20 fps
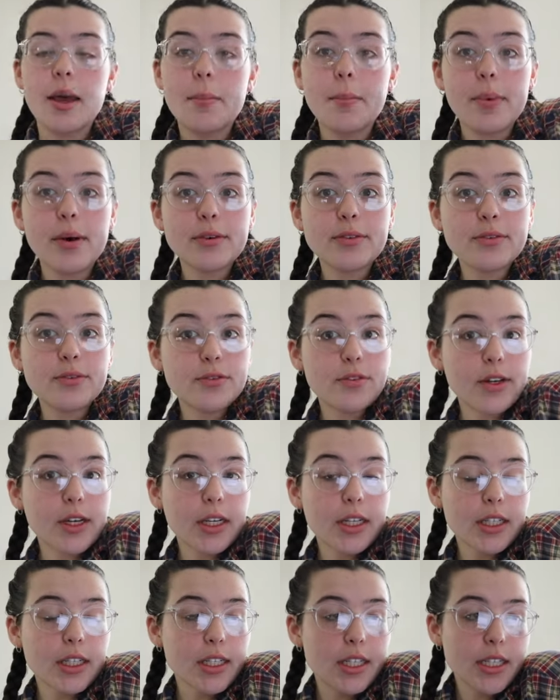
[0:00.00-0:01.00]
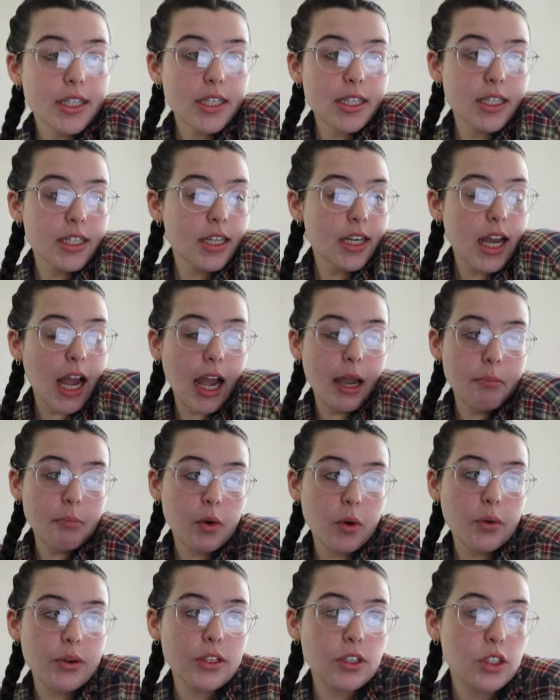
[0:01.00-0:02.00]
but first I'm
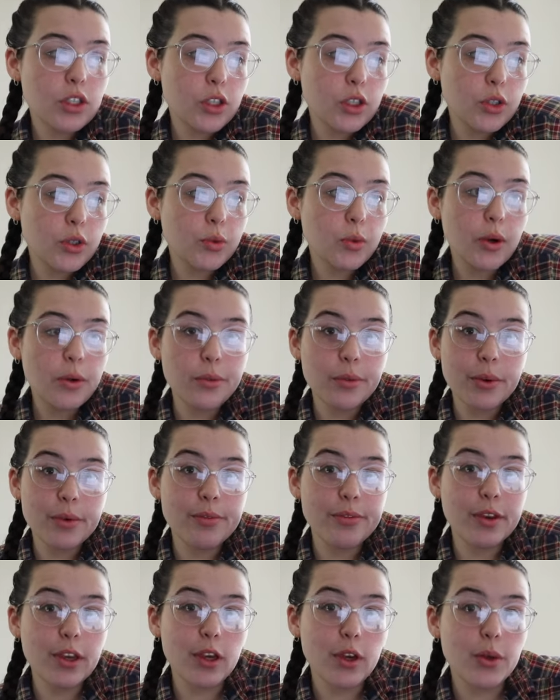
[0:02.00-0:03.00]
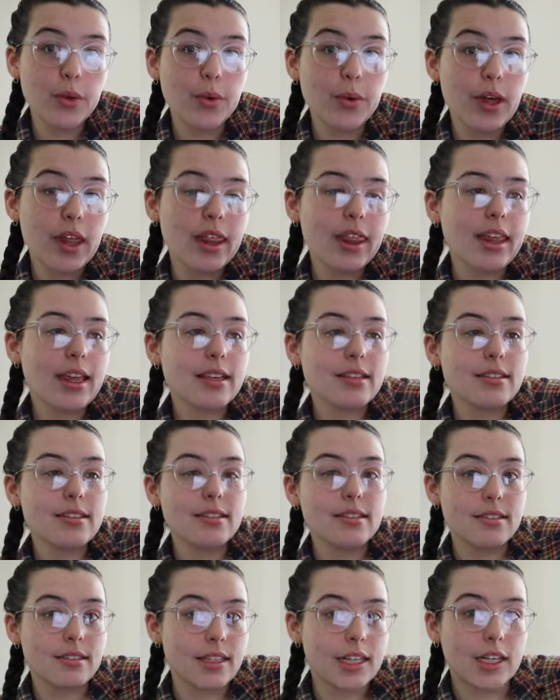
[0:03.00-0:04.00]
going to review
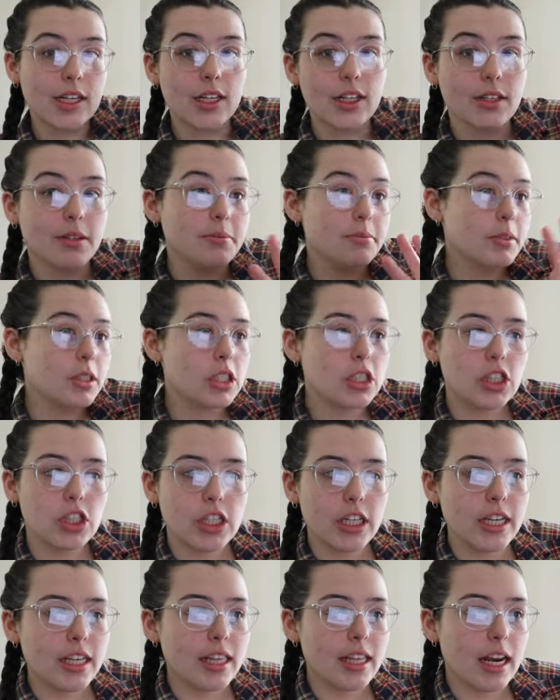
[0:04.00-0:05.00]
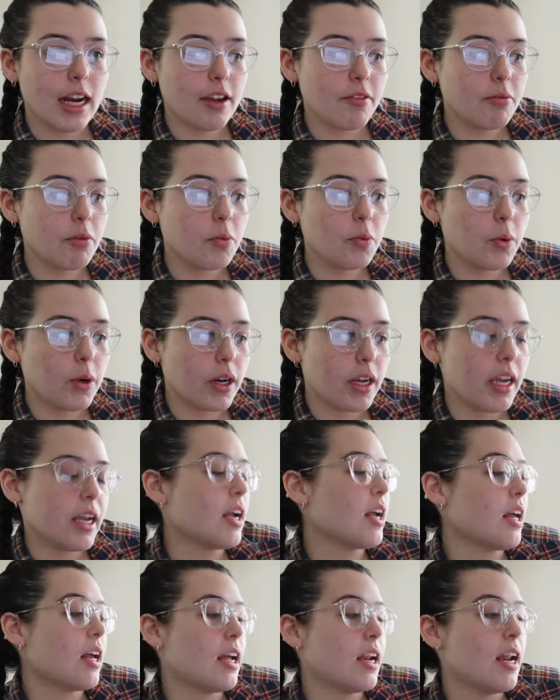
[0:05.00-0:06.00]
this little sheet that I've been working
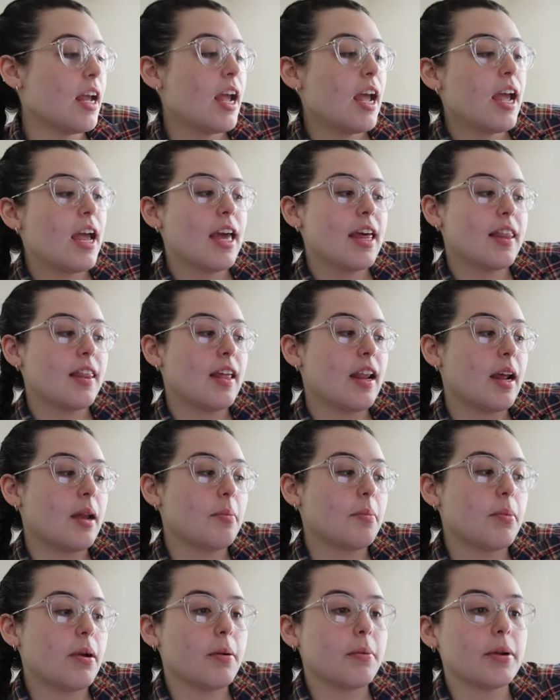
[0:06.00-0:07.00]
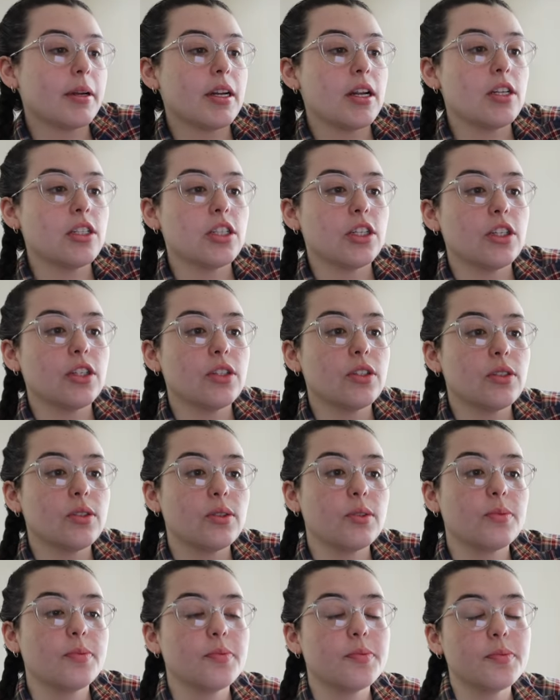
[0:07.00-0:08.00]
on, that I'm probably gonna
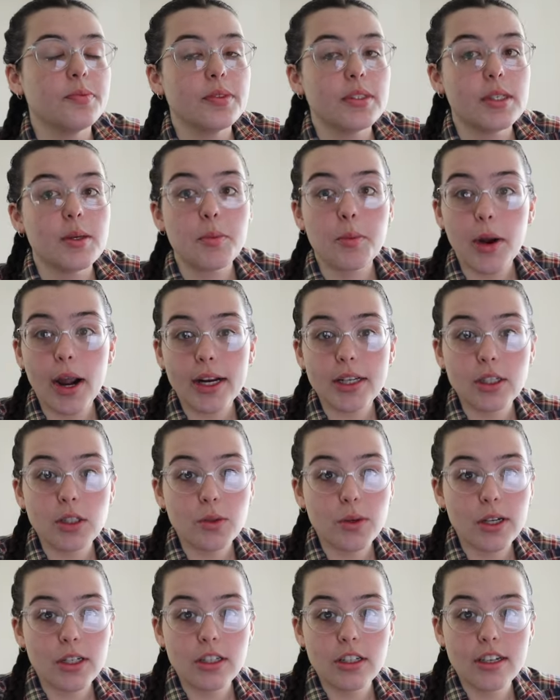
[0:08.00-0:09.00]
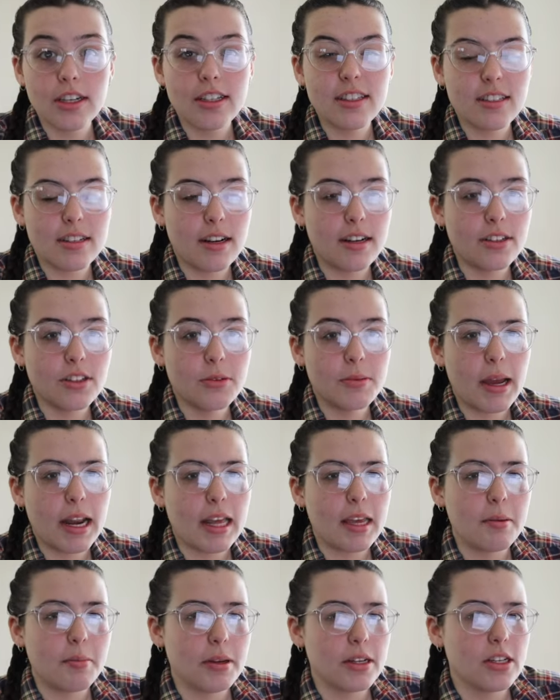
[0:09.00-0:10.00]
do some practice questions, not too
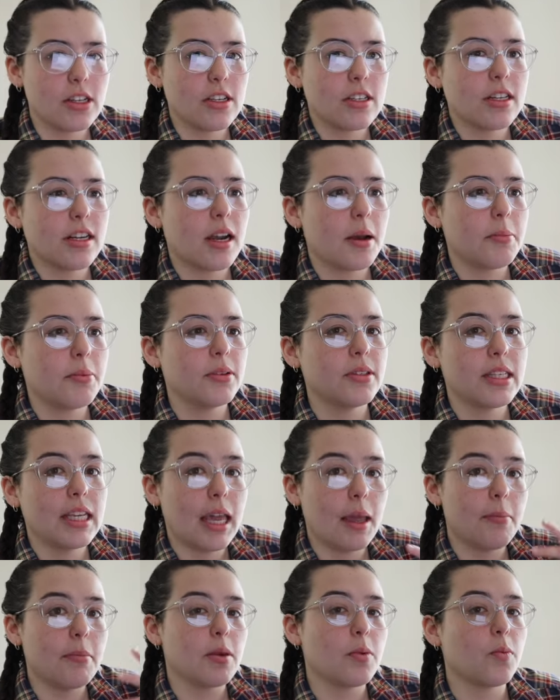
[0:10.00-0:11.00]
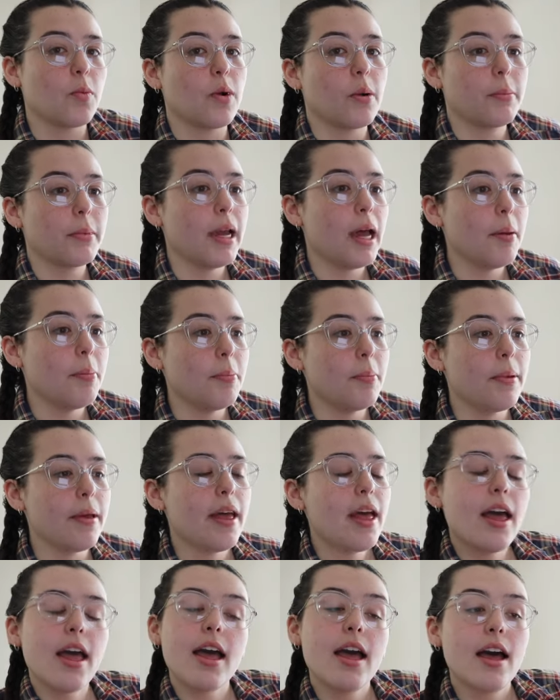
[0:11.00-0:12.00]
many, but just a couple to get me warmed up.
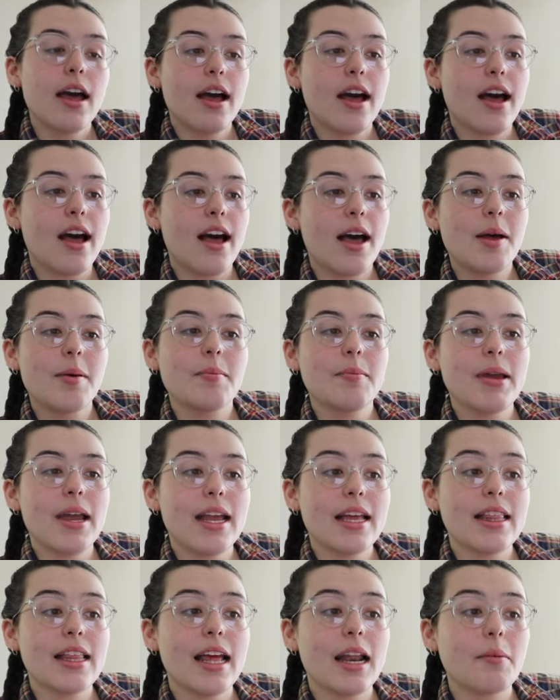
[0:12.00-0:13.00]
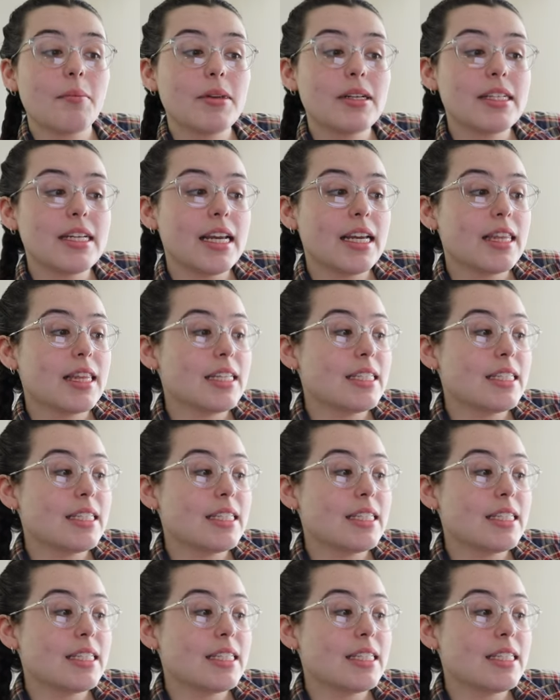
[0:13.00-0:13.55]
And then I'm gonna take the